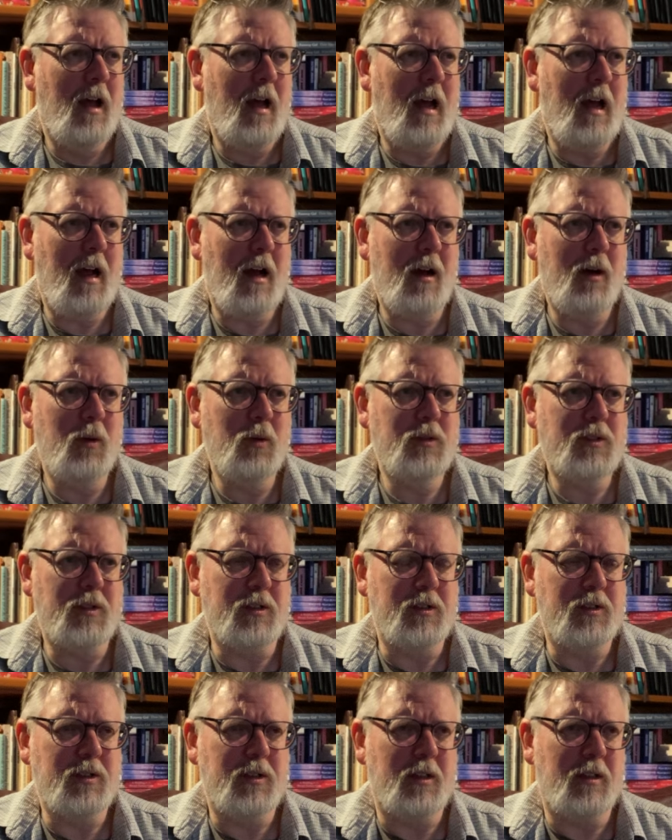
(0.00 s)

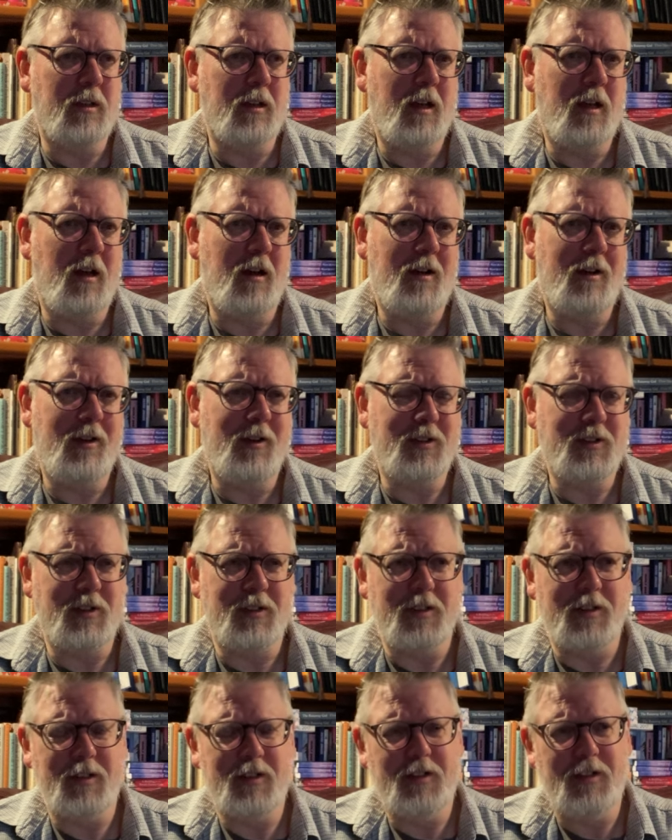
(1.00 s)
houses and cars
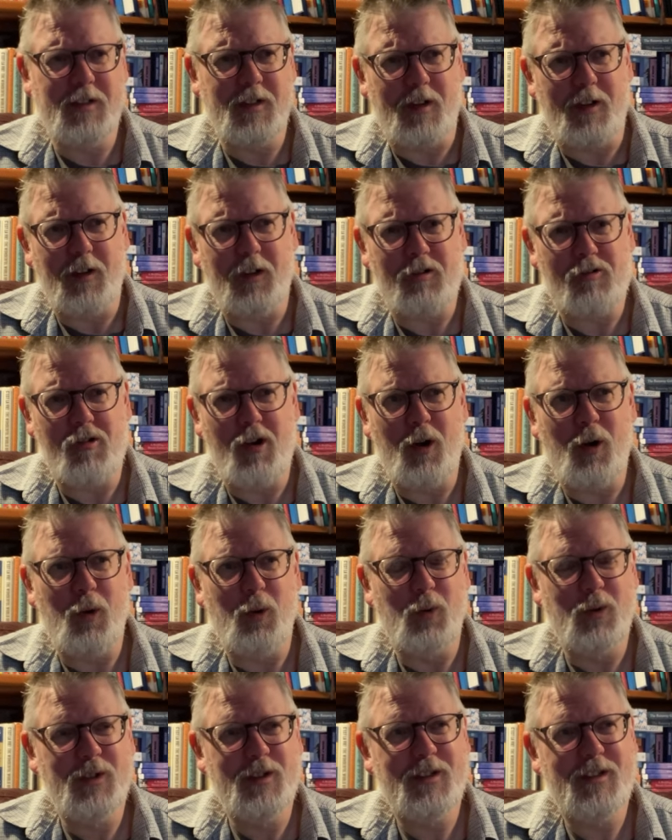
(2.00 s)
and dark
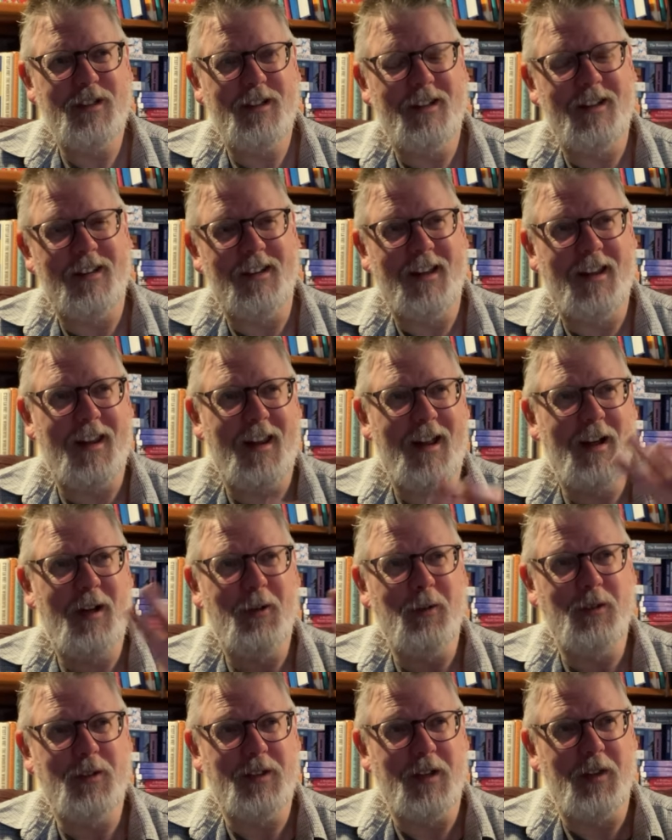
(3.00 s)
roads and
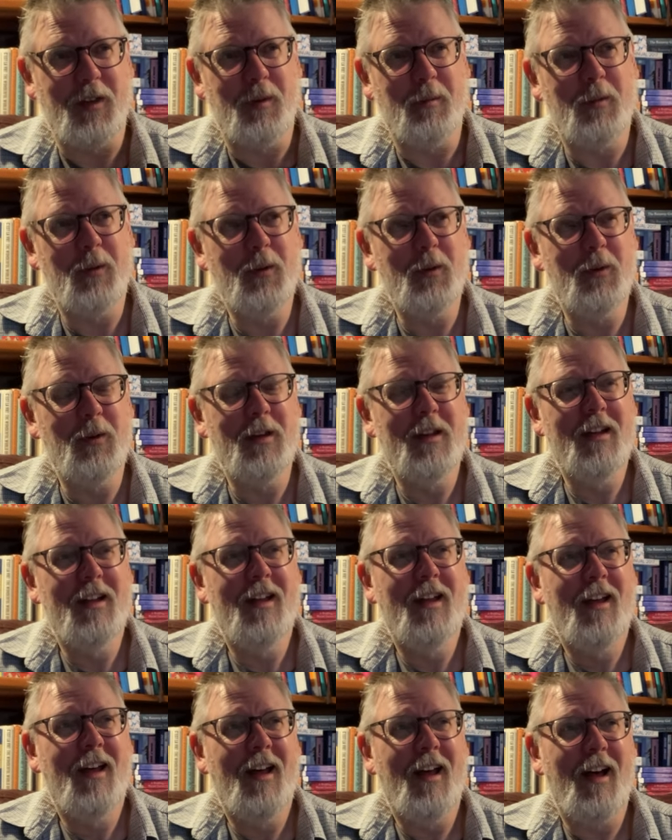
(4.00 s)
clouds and the moon
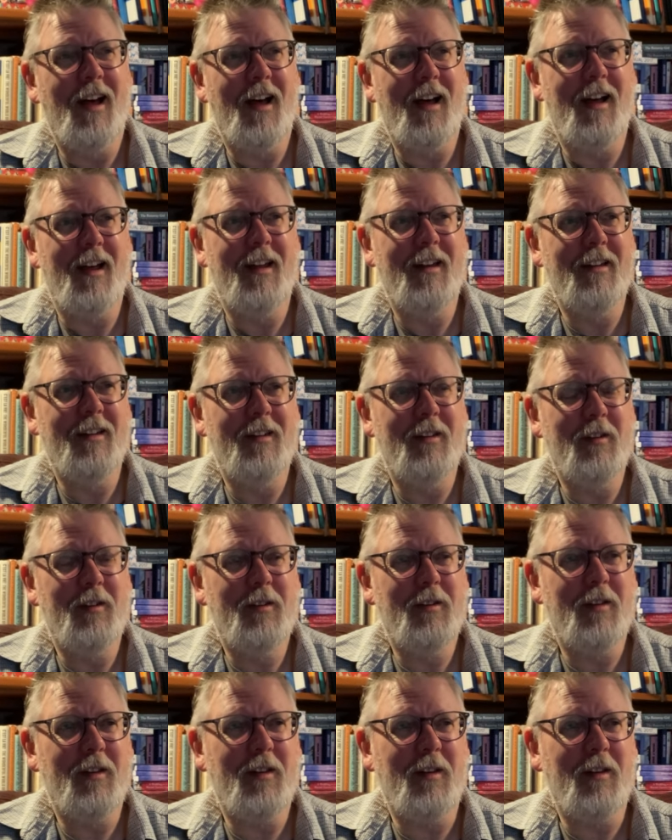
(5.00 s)
and